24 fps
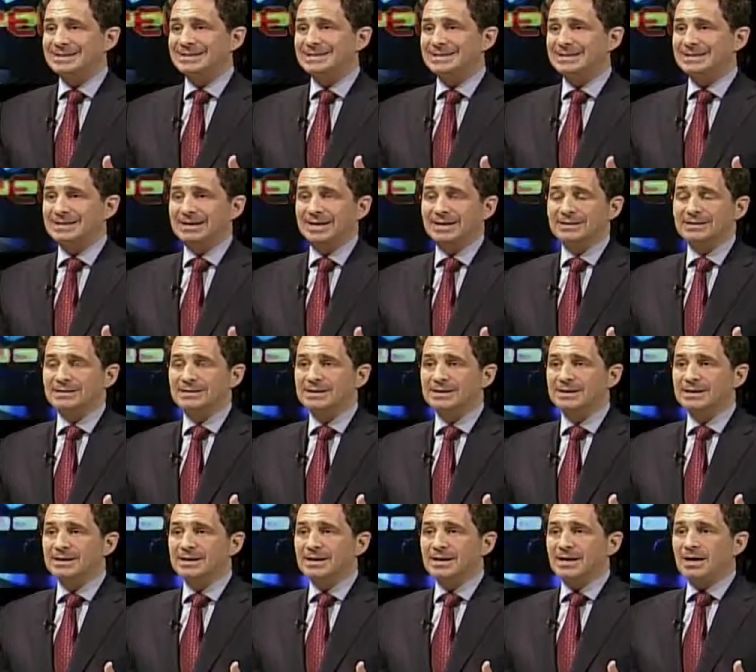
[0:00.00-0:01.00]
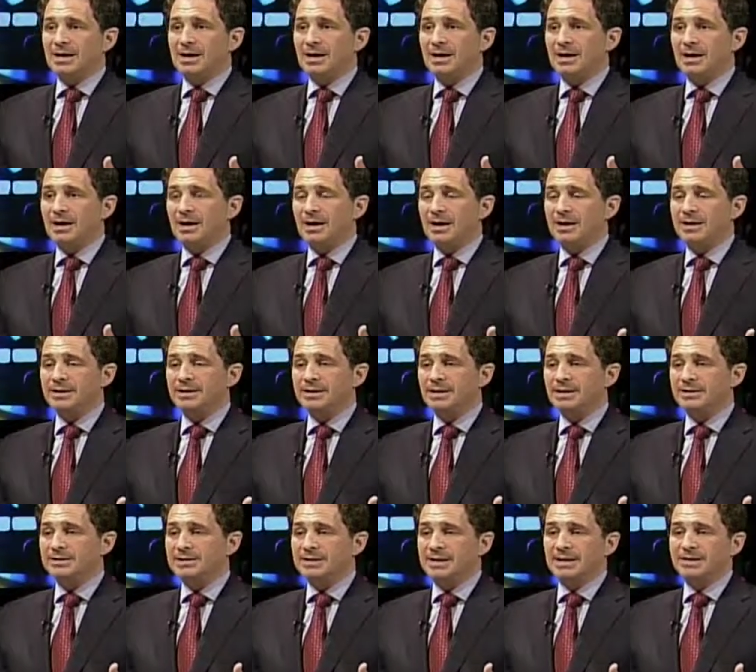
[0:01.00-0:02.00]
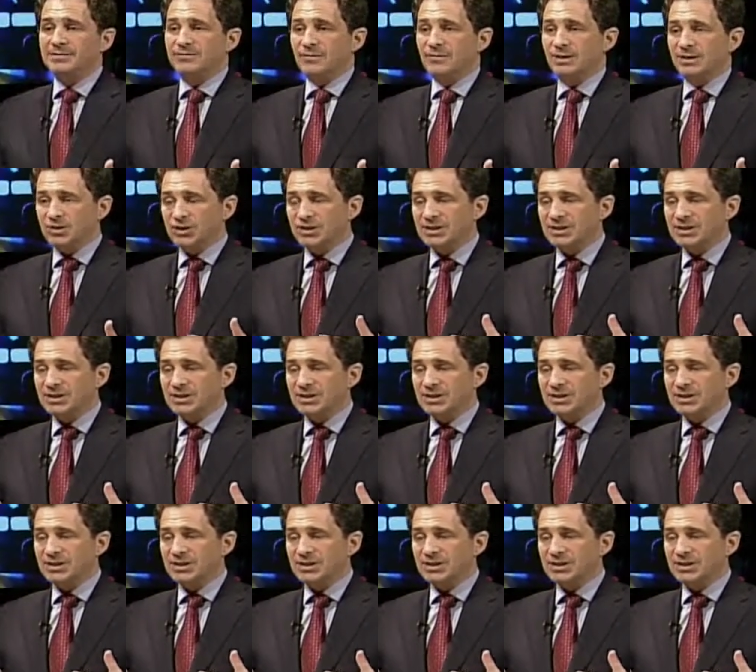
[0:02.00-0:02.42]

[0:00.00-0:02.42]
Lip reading: discussed on Today's Verdict,